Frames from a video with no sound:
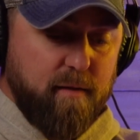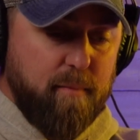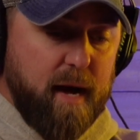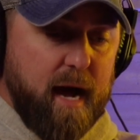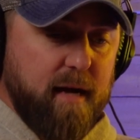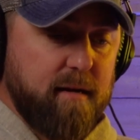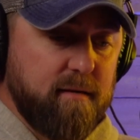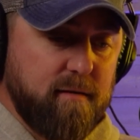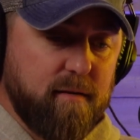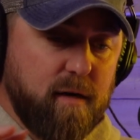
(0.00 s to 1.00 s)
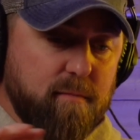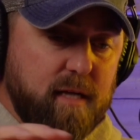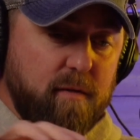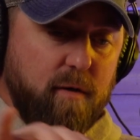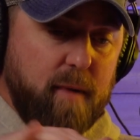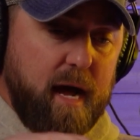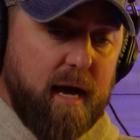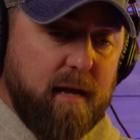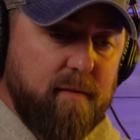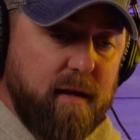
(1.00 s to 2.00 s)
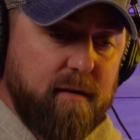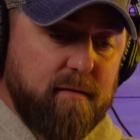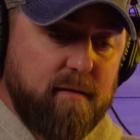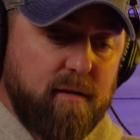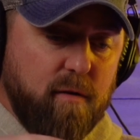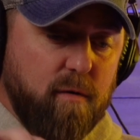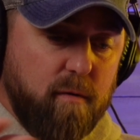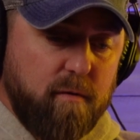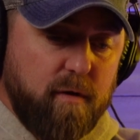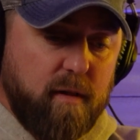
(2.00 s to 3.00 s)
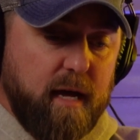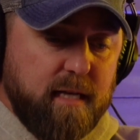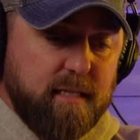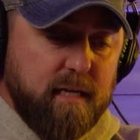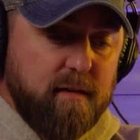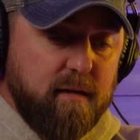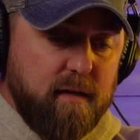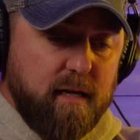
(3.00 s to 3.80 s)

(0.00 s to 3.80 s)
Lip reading: on the back, comes down their back and then, you know, their legs, and